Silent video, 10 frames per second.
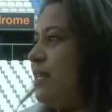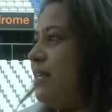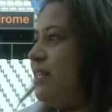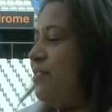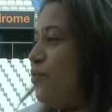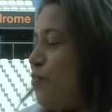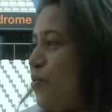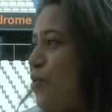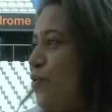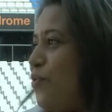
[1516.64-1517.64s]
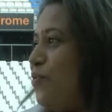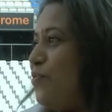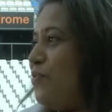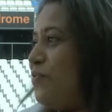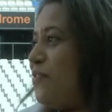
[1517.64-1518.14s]
Thing is,
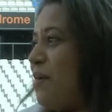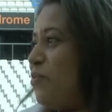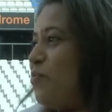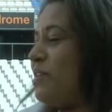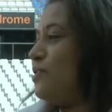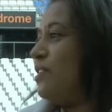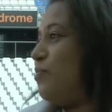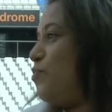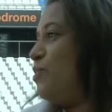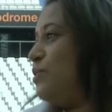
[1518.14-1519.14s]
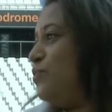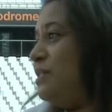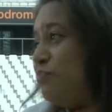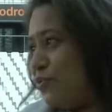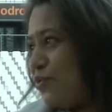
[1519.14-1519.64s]
in France today,
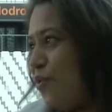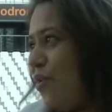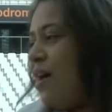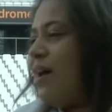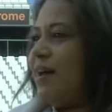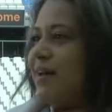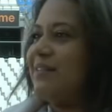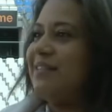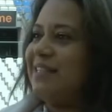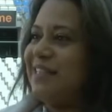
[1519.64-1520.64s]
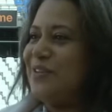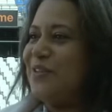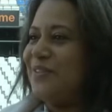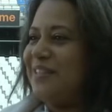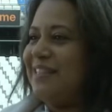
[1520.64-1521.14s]
the amount
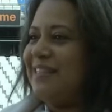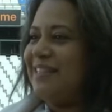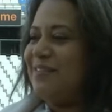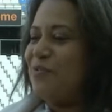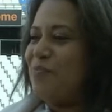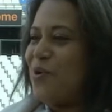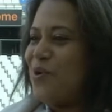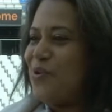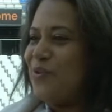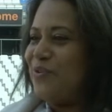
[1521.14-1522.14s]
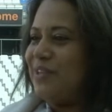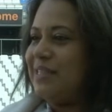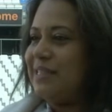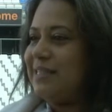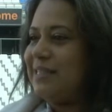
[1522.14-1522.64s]
of women in
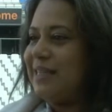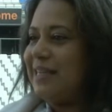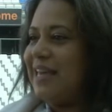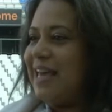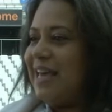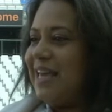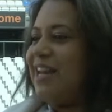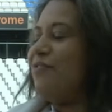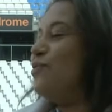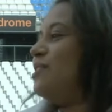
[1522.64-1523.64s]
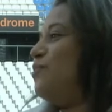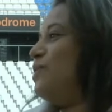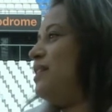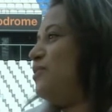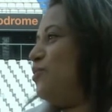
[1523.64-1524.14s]
entrepreneurship is less than 10
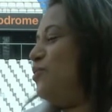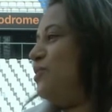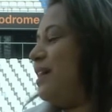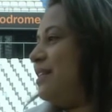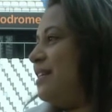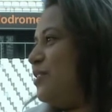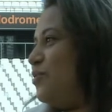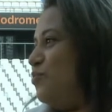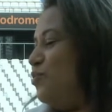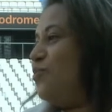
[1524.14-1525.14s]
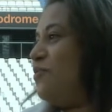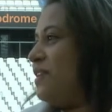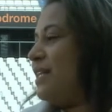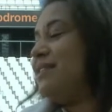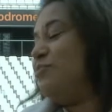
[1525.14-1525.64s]
percent and
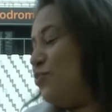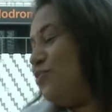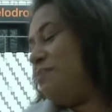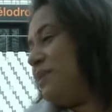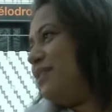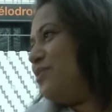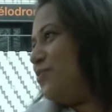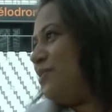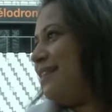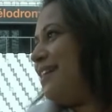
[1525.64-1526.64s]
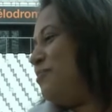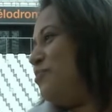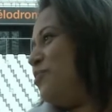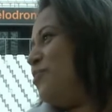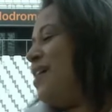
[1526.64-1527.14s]
France is far
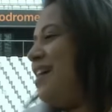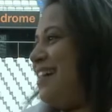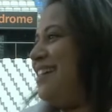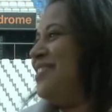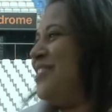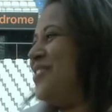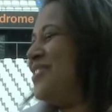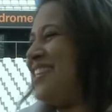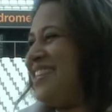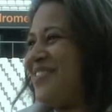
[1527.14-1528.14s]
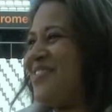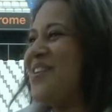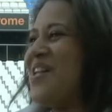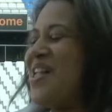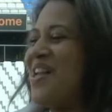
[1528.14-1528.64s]
from being the only
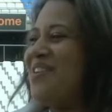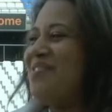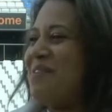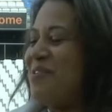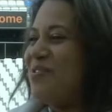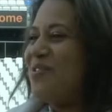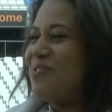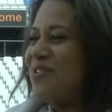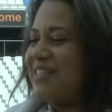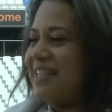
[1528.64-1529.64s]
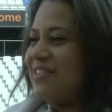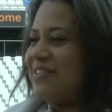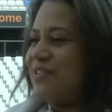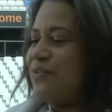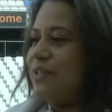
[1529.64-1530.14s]
country in this situation.